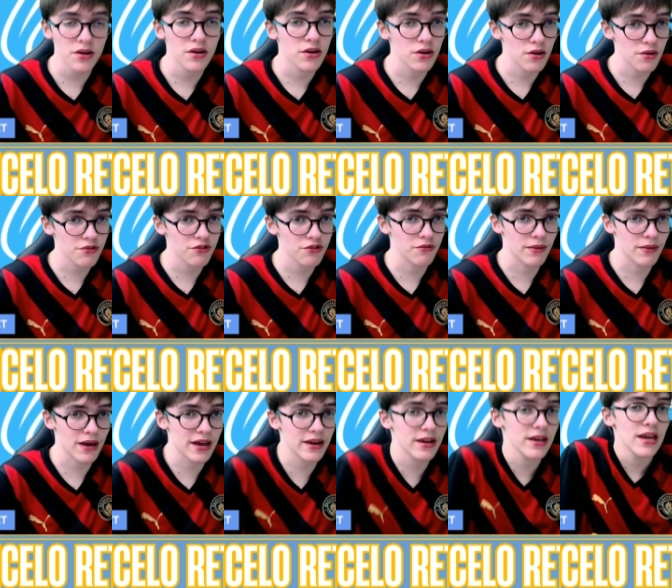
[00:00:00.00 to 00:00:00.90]
Not too
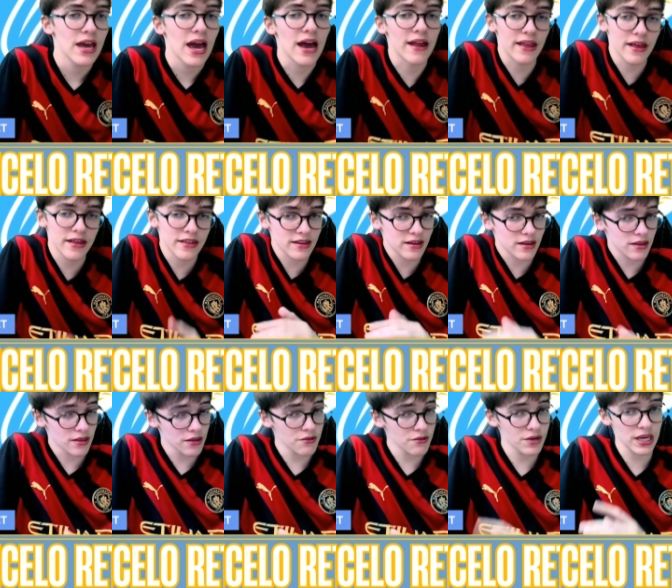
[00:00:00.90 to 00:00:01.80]
bad. And that's
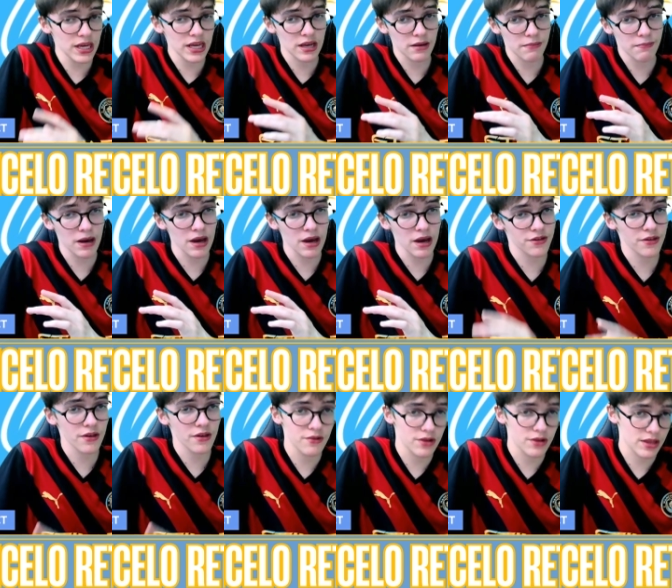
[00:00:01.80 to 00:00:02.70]
including
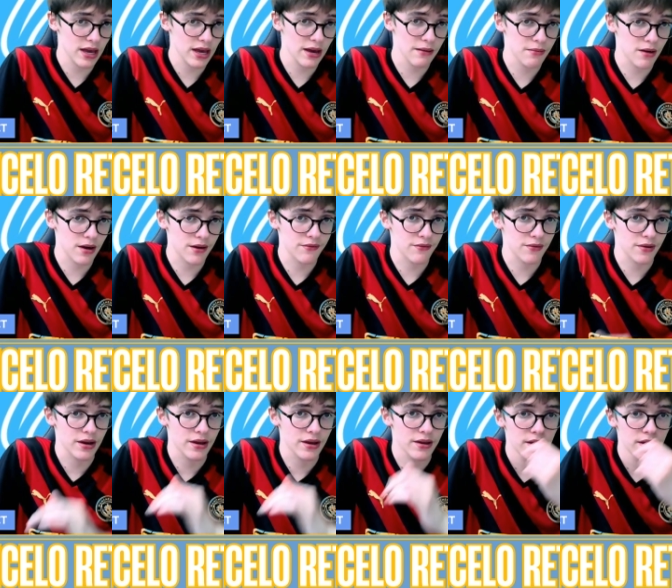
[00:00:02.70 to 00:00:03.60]
Barcelona time, by the
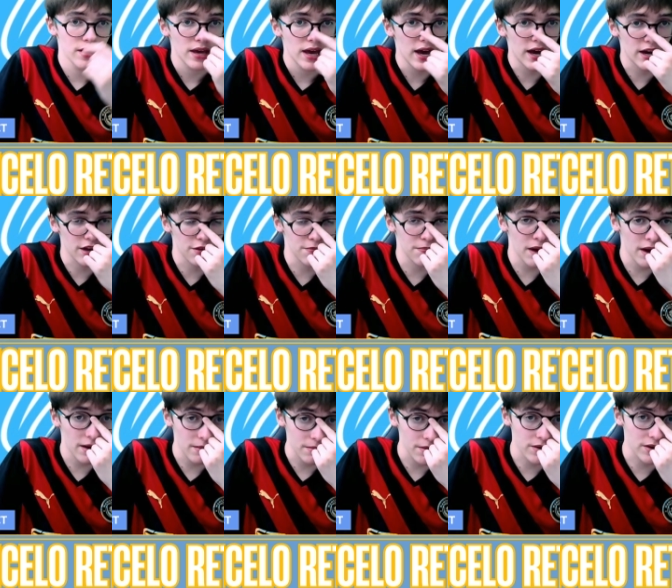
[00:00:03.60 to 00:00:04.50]
way. And it's
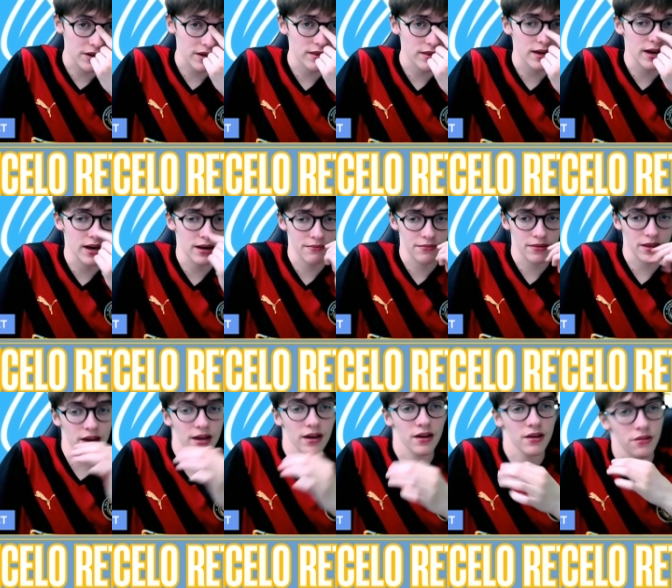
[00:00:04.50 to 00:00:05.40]
Bayern Munich time.
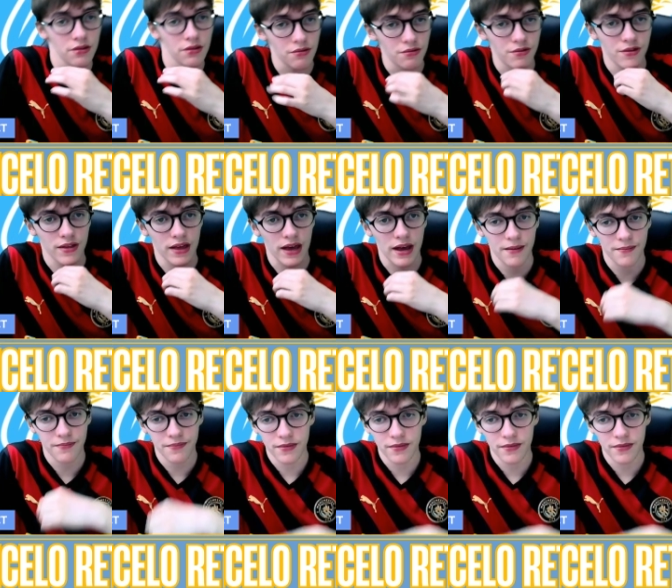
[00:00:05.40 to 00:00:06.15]
That includes that.